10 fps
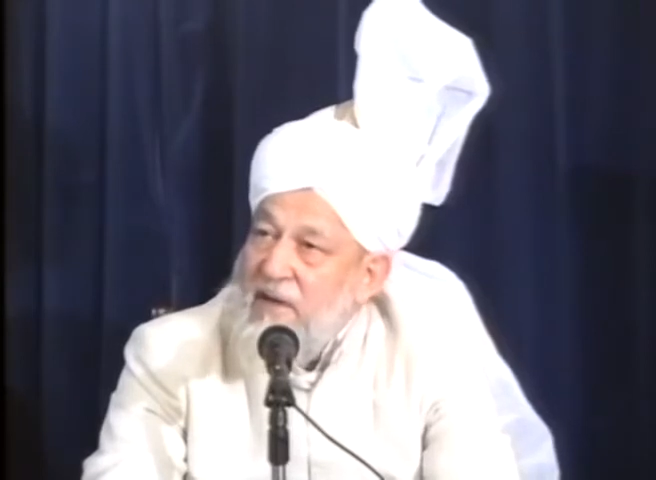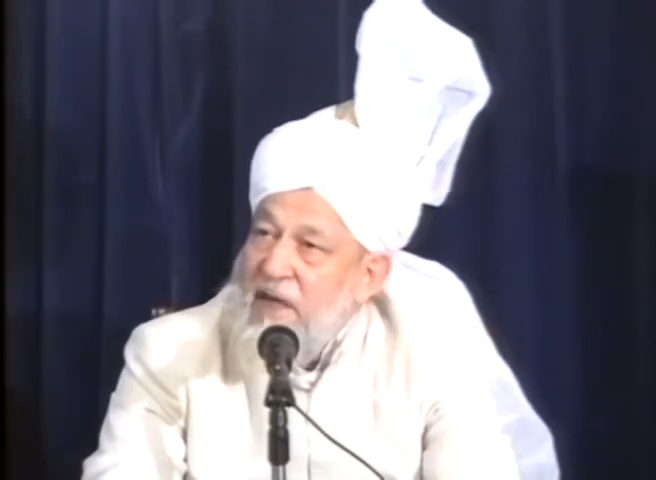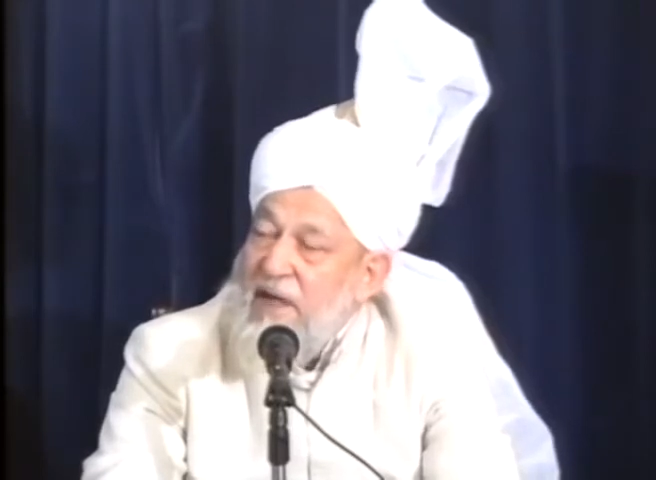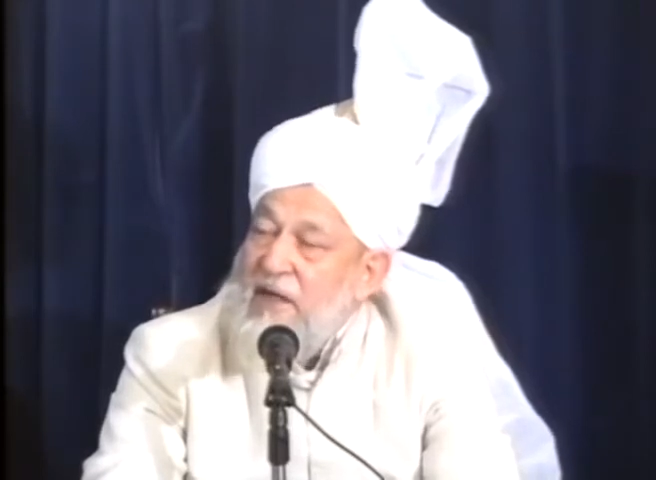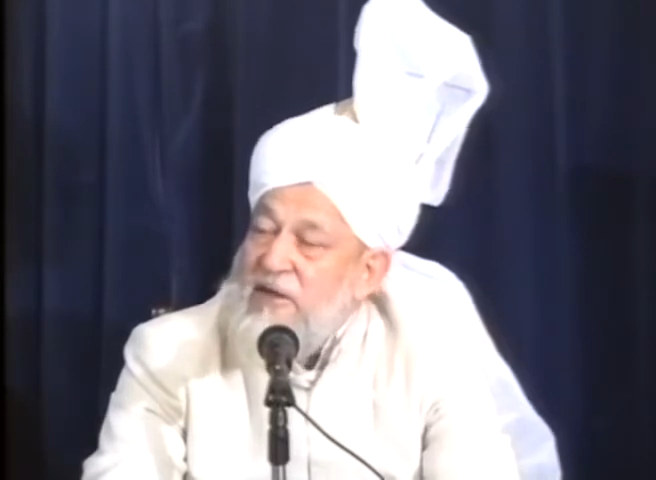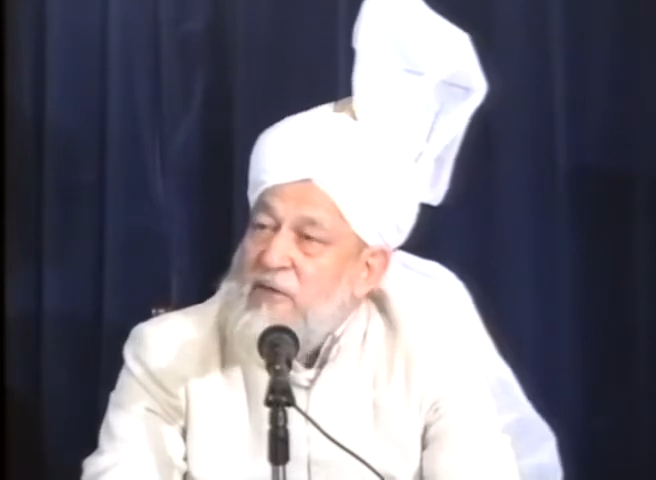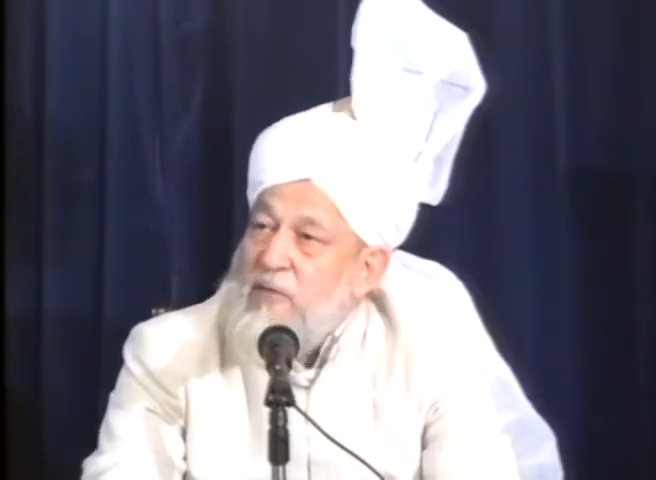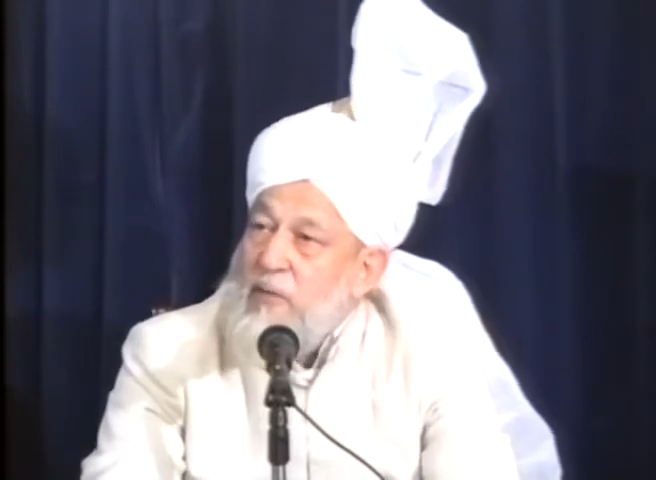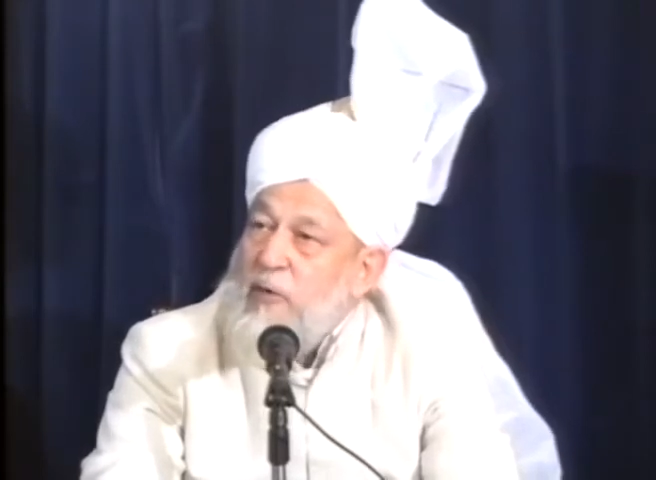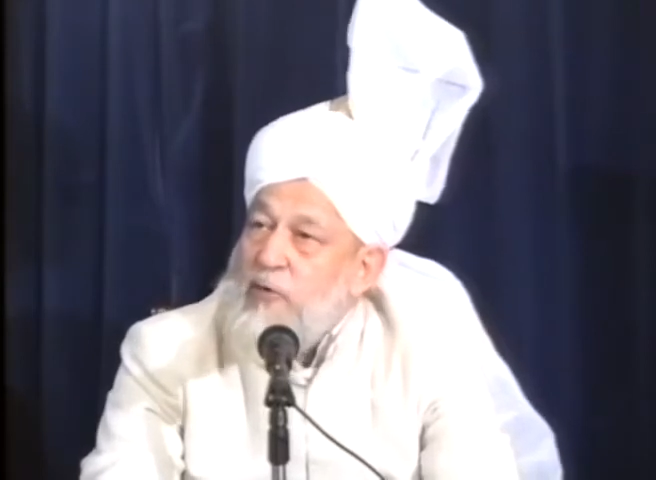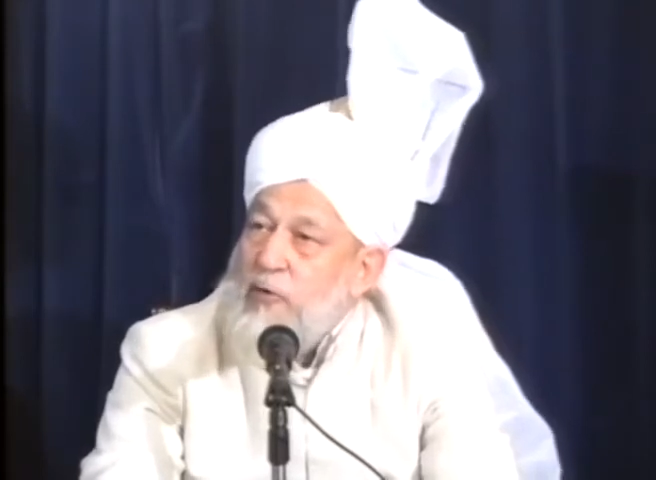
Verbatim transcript: Like Hazrat Muhammad